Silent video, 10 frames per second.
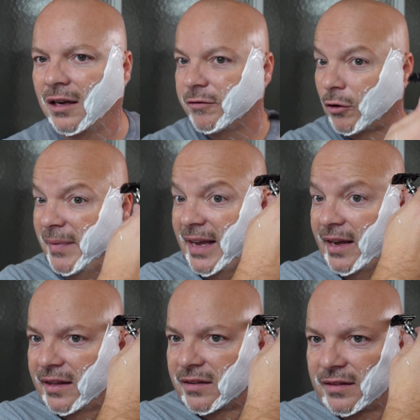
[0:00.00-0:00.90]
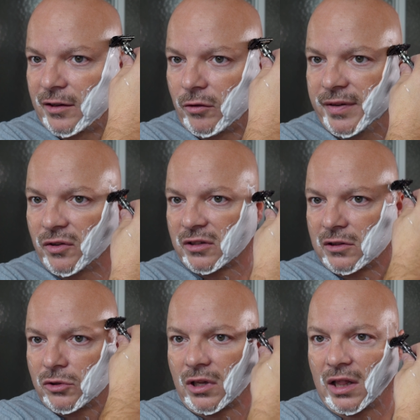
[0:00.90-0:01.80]
for me, it still feels a
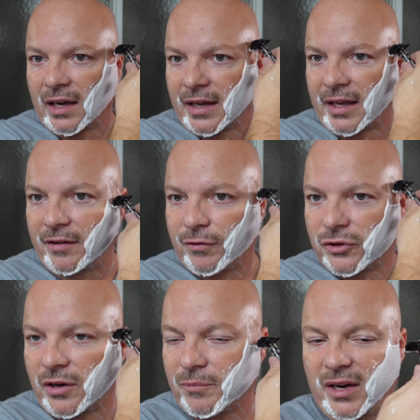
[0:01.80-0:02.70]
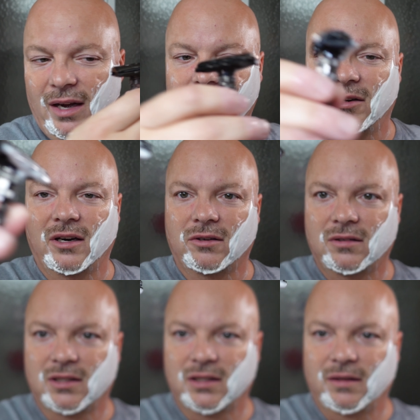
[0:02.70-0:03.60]
little clunky for some reason. I don't know.
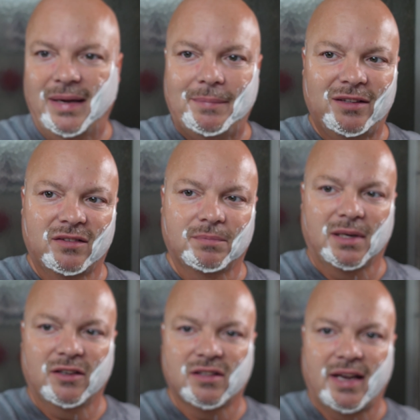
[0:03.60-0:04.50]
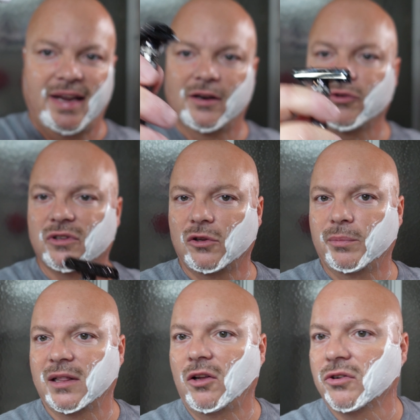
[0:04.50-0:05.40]
Uh, maybe it's because the handle's a little
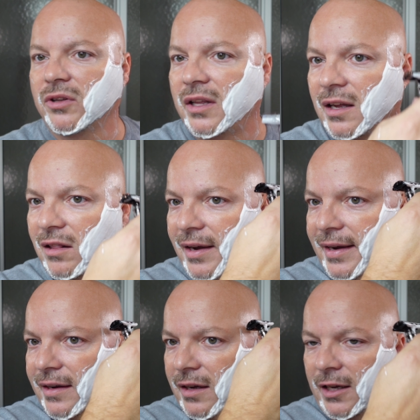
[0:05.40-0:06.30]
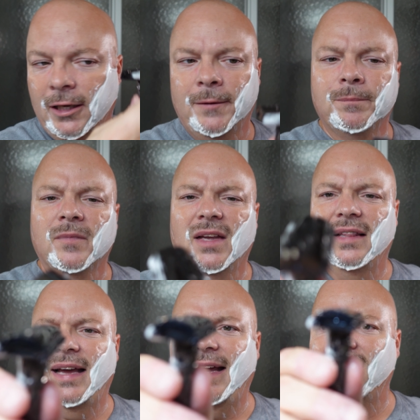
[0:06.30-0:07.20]
bit longer than I like,
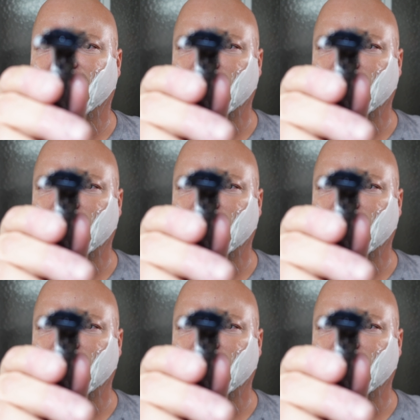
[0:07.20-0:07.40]
and the head's a